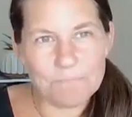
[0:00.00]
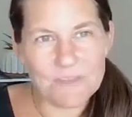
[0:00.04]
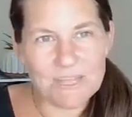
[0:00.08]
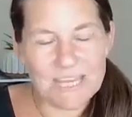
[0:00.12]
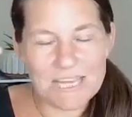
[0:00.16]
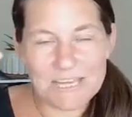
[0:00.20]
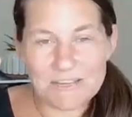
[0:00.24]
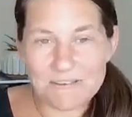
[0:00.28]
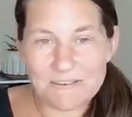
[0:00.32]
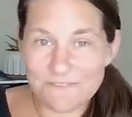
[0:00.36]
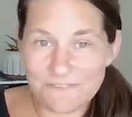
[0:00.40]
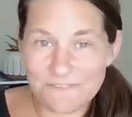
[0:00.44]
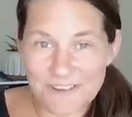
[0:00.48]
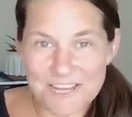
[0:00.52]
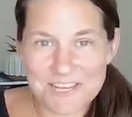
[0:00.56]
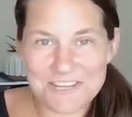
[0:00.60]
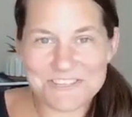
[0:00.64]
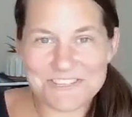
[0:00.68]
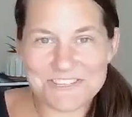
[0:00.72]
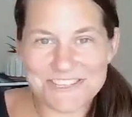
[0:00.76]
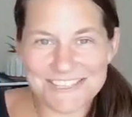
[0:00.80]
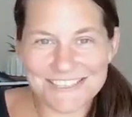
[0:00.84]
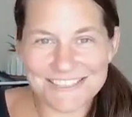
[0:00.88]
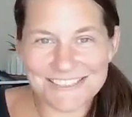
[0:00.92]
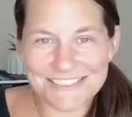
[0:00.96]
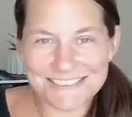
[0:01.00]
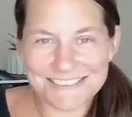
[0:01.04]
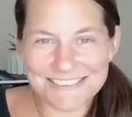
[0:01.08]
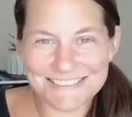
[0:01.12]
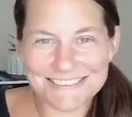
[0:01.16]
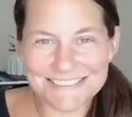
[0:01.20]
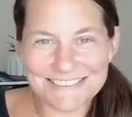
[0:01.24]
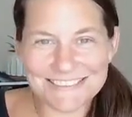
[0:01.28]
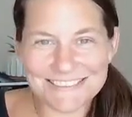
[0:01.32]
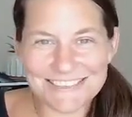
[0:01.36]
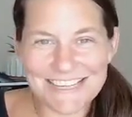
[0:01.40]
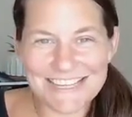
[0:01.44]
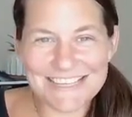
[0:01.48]

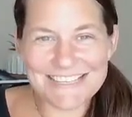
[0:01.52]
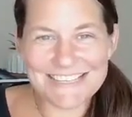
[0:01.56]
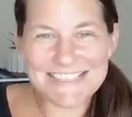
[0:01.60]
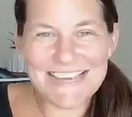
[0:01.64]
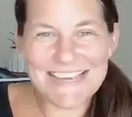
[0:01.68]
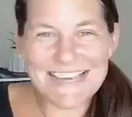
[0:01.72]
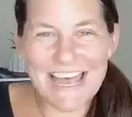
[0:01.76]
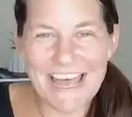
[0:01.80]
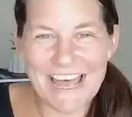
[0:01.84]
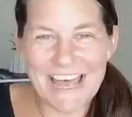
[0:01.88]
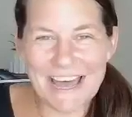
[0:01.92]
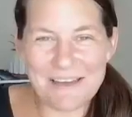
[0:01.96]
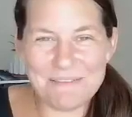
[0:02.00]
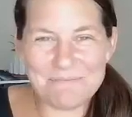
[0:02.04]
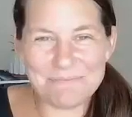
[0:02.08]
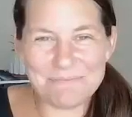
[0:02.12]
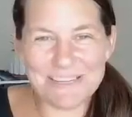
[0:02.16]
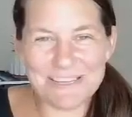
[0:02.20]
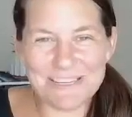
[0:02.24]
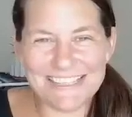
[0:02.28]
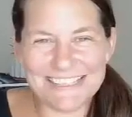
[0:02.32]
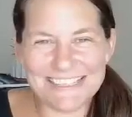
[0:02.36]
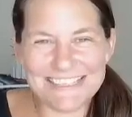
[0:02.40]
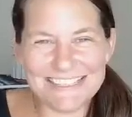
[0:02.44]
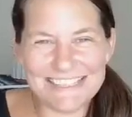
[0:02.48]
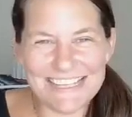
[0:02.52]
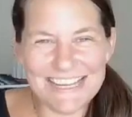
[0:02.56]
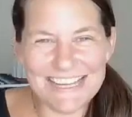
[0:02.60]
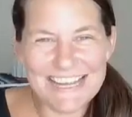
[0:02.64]
invasion that's happened.